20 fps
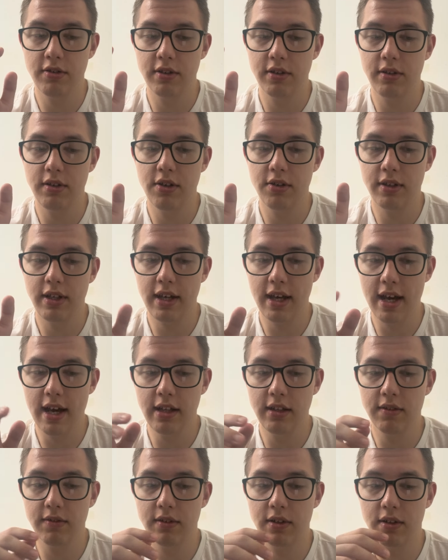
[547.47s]
near the
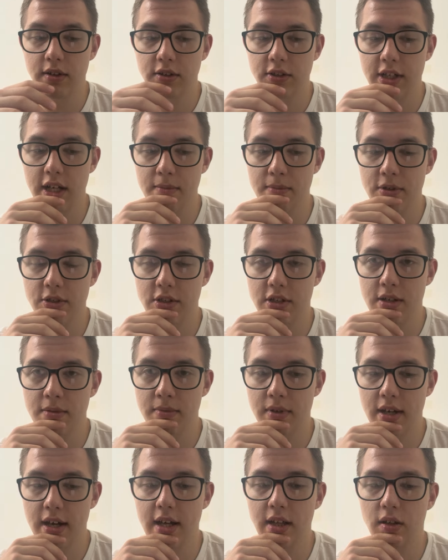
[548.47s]
end of the championship
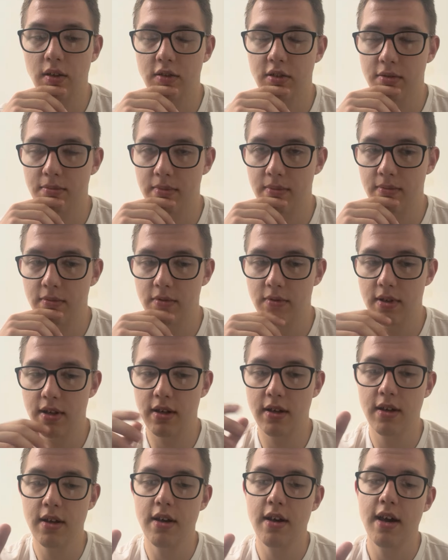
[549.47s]
and
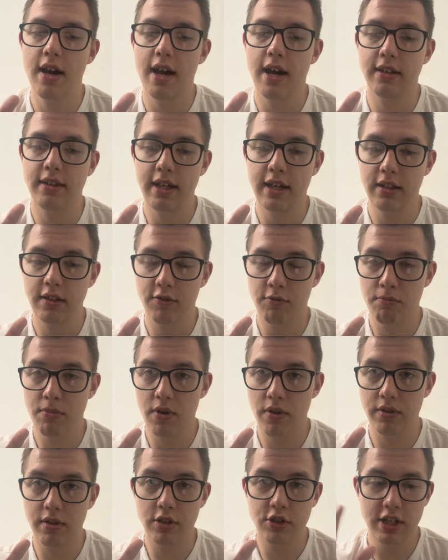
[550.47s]
at the end of
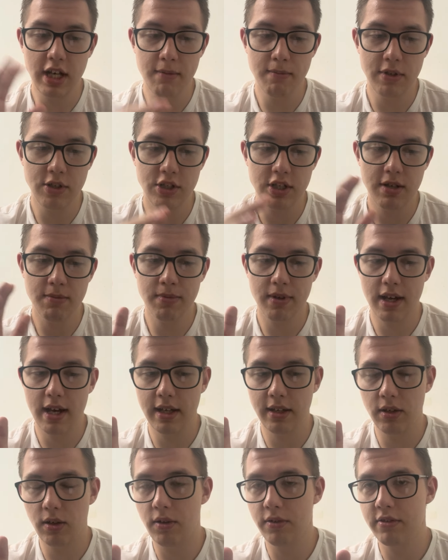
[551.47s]
both the championship
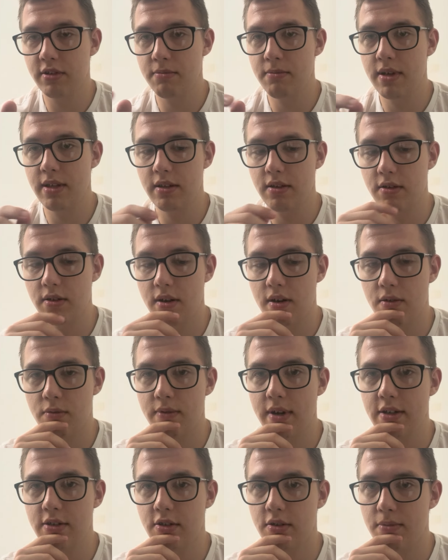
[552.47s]
and ultimate
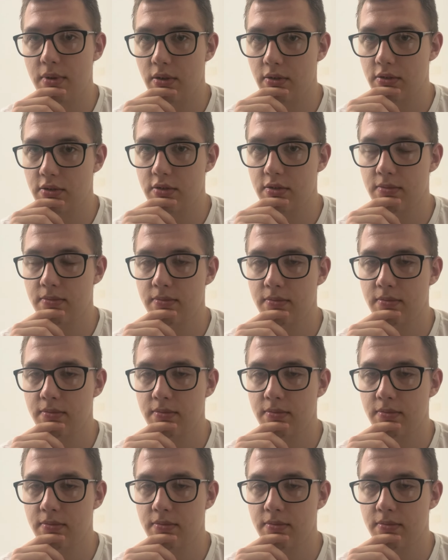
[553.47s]
racer modes.